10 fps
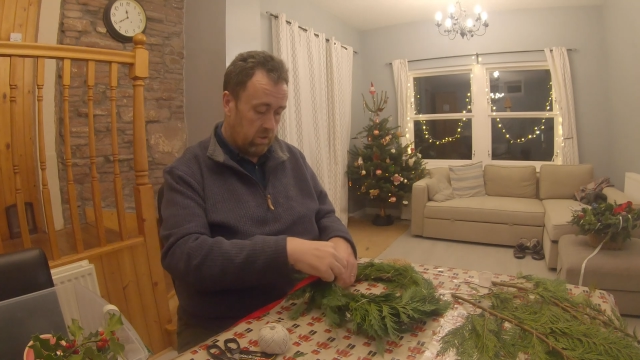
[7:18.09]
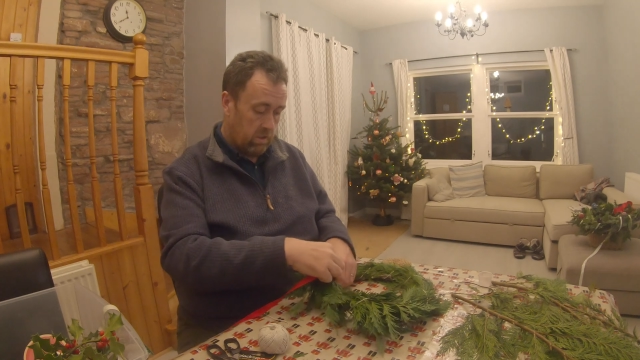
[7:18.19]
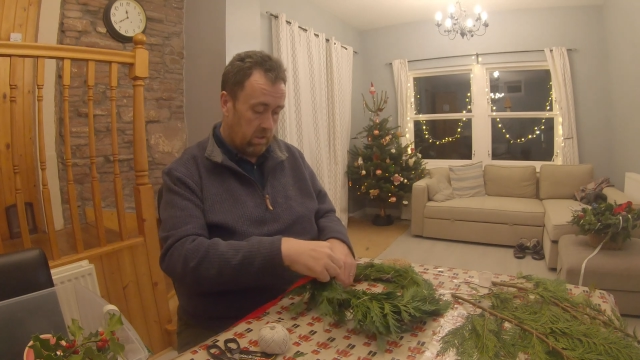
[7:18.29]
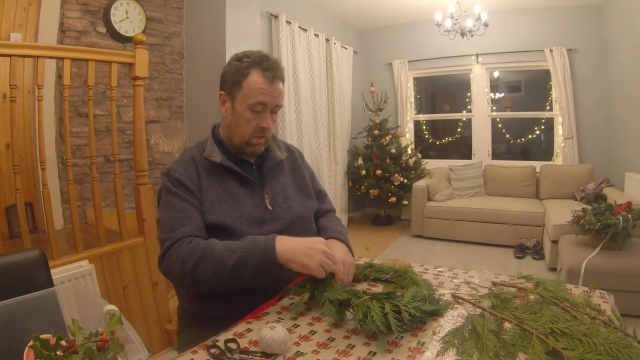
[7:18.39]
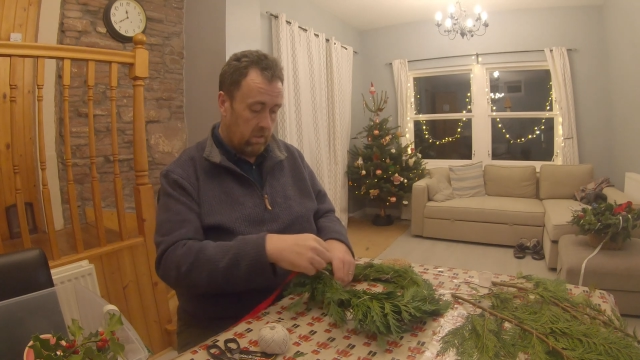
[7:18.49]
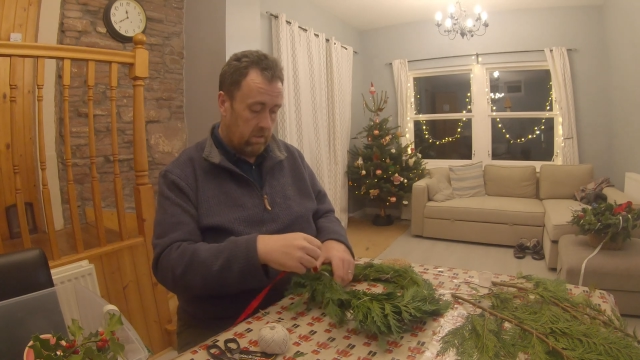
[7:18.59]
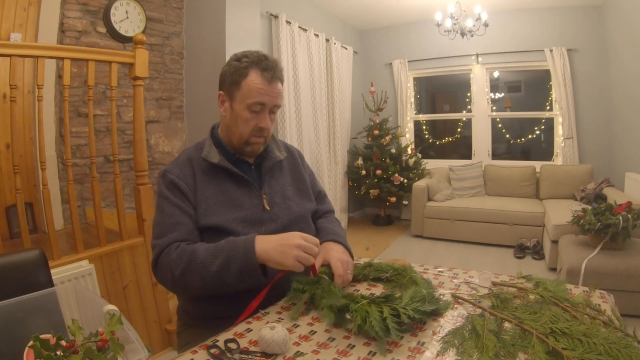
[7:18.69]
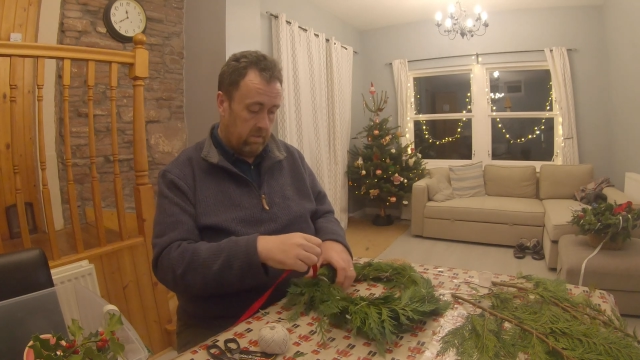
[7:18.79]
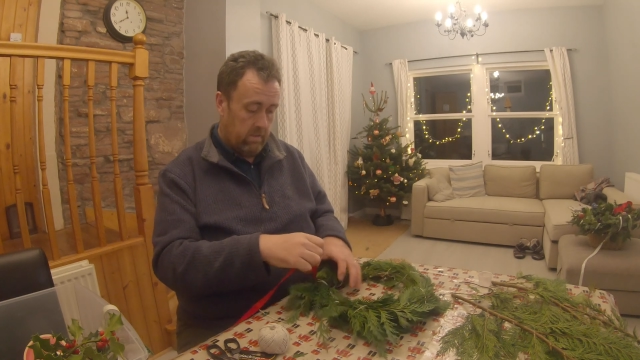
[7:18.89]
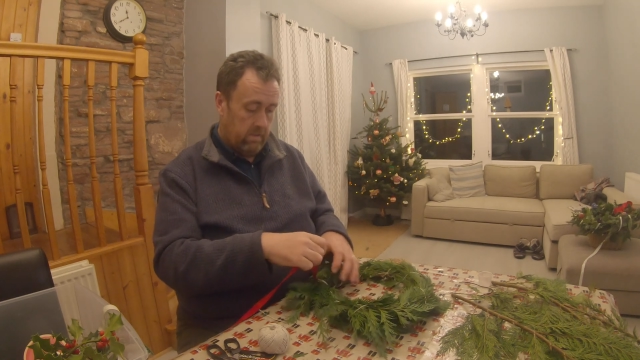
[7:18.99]
the
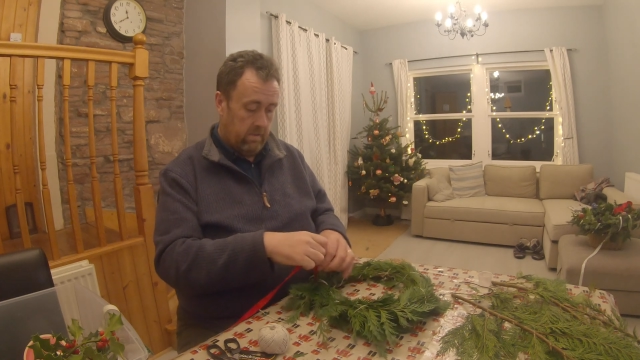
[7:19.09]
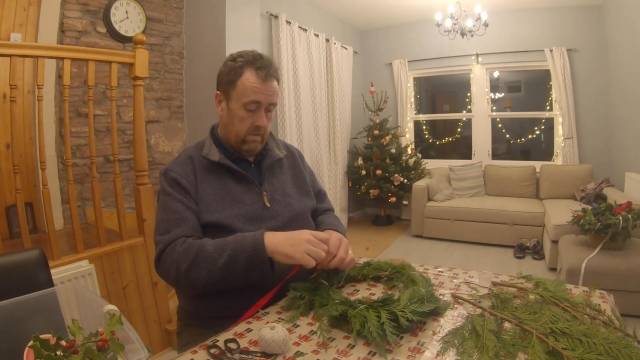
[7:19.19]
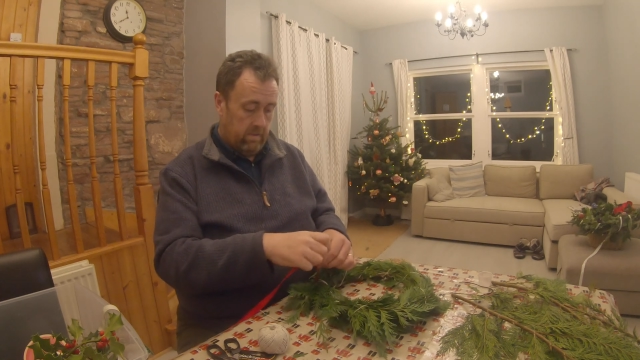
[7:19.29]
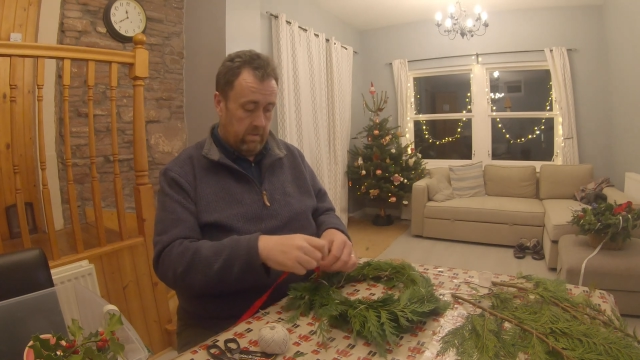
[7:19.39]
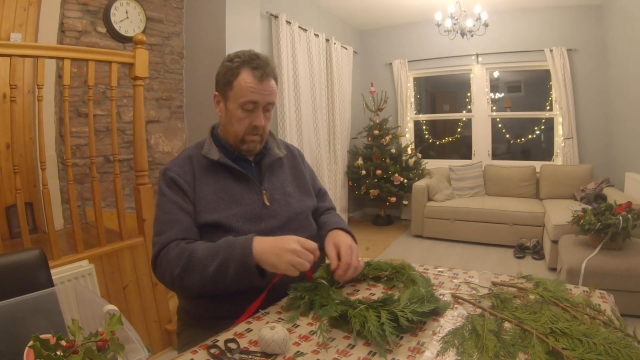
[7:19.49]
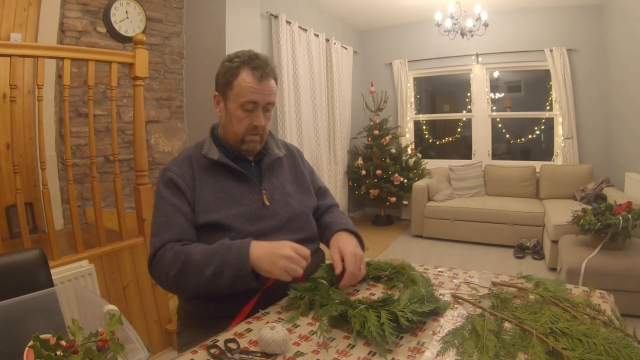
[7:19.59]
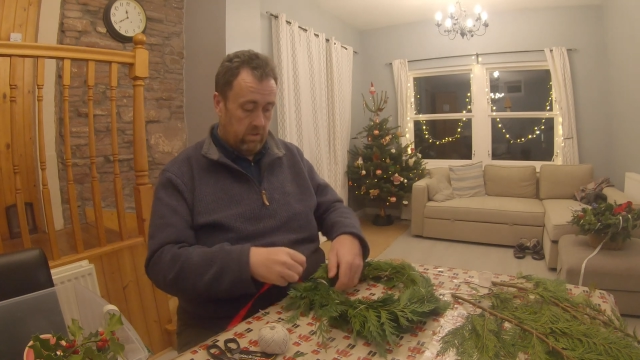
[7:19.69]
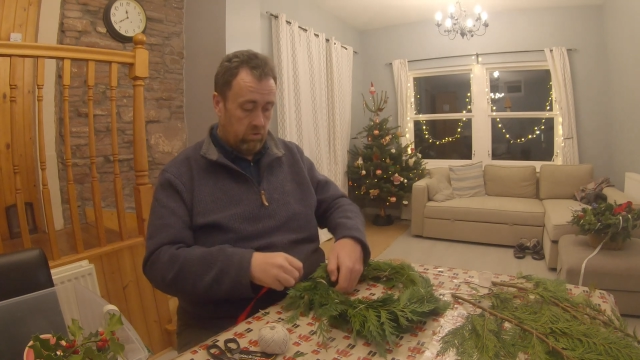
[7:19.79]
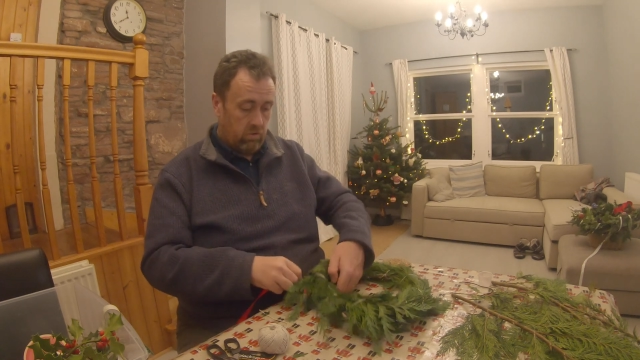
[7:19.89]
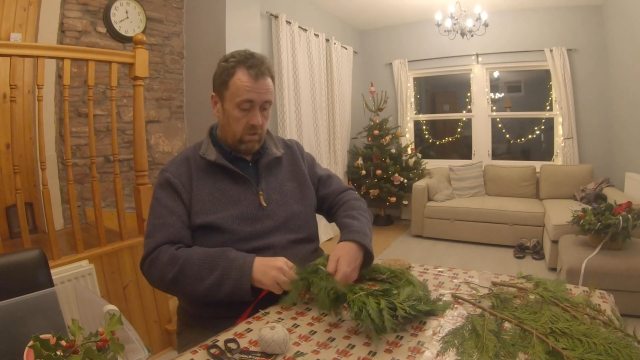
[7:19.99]

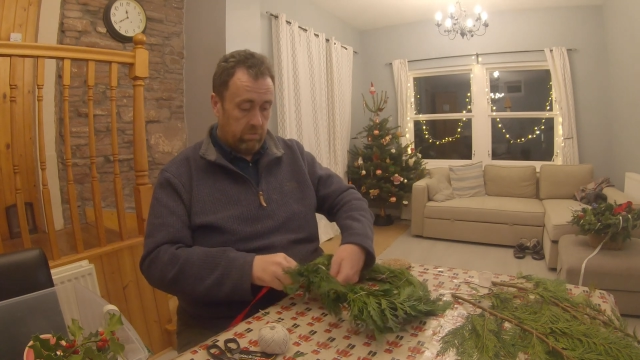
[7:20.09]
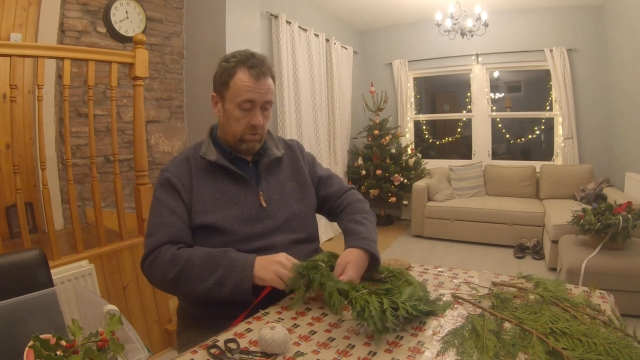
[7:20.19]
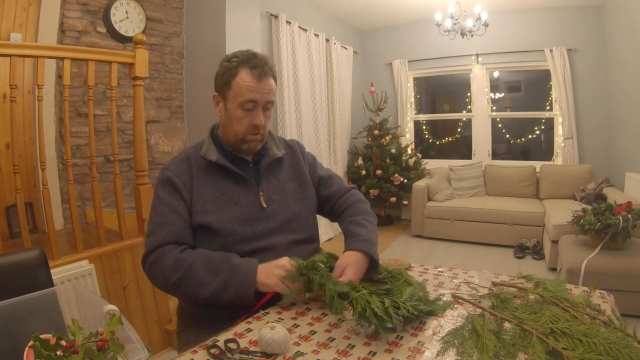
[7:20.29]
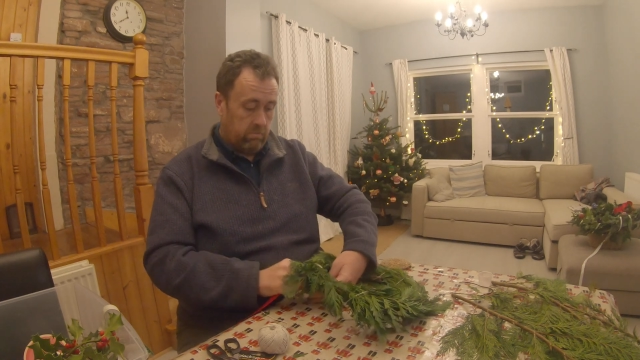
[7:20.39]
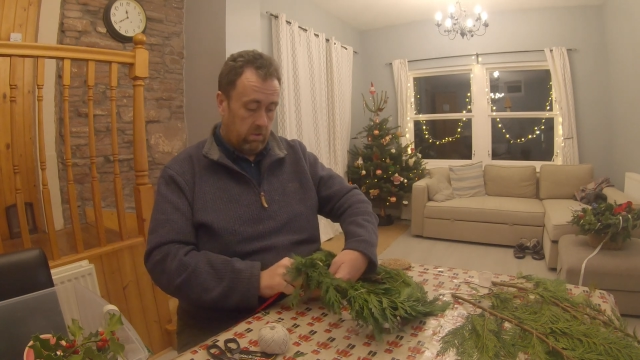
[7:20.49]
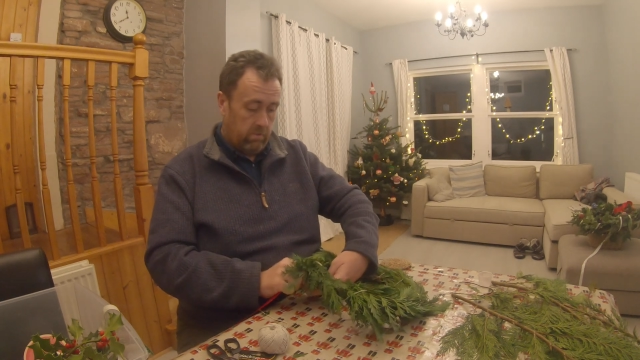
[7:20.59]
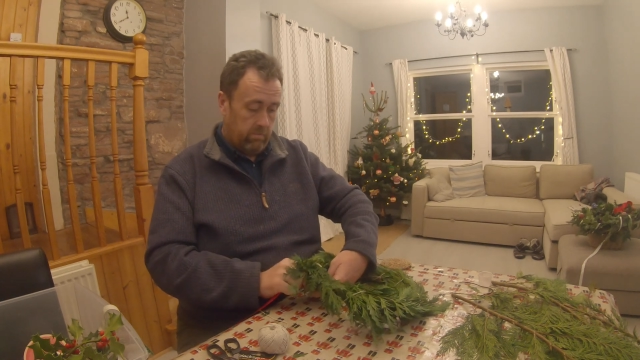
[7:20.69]
string as possible.